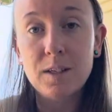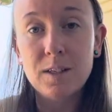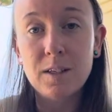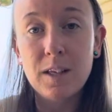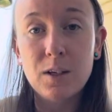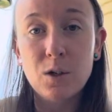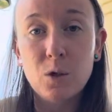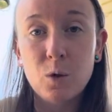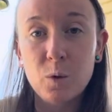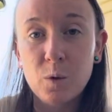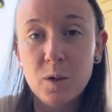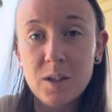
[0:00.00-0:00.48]

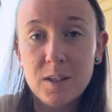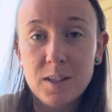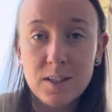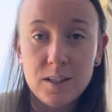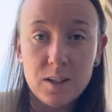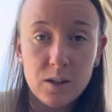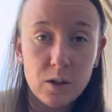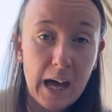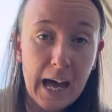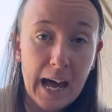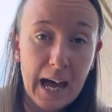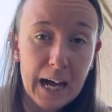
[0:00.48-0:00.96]
That choice is
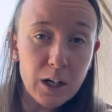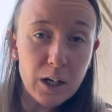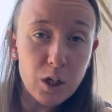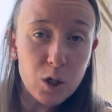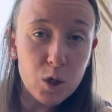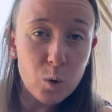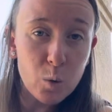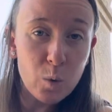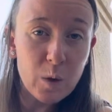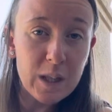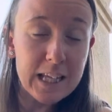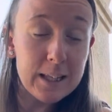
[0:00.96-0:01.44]
to
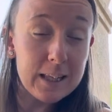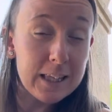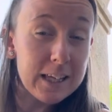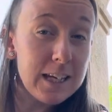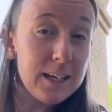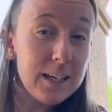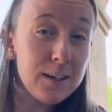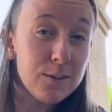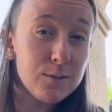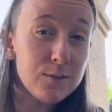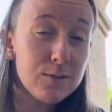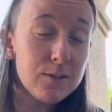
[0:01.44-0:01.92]
actually
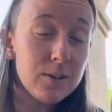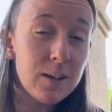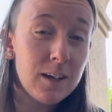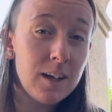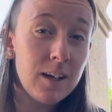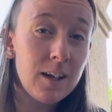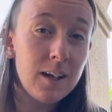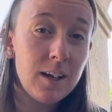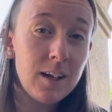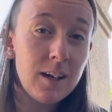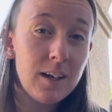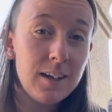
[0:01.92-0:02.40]
leave
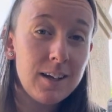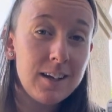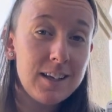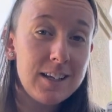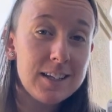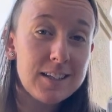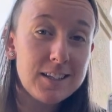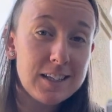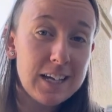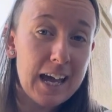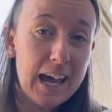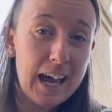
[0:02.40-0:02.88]

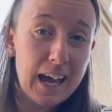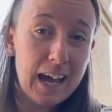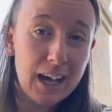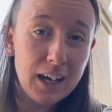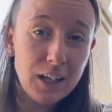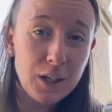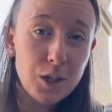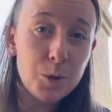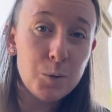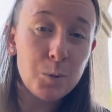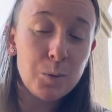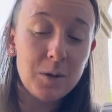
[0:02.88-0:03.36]
is to
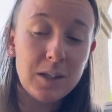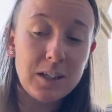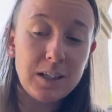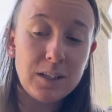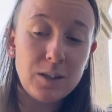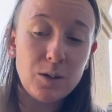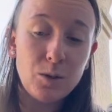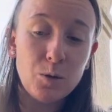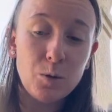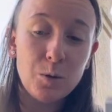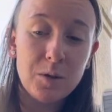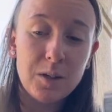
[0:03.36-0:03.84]
actually
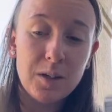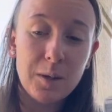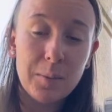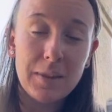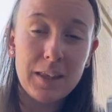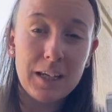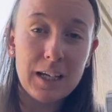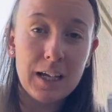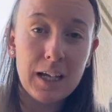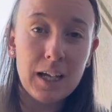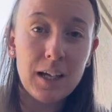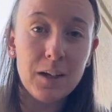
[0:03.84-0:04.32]
do
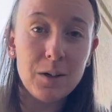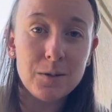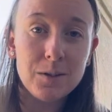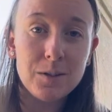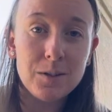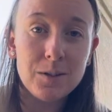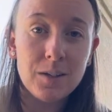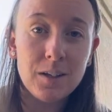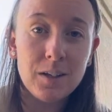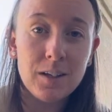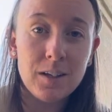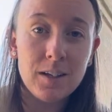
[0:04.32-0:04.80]
something
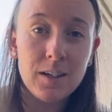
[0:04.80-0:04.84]
else,